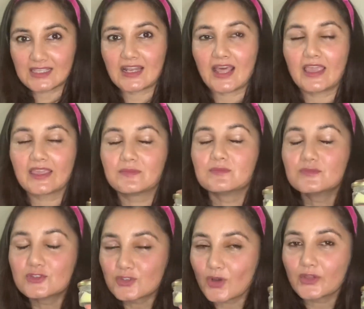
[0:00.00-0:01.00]
and I am
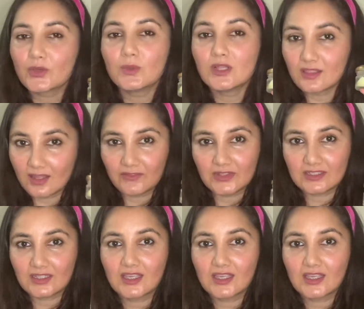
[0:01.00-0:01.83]
sure you will love it.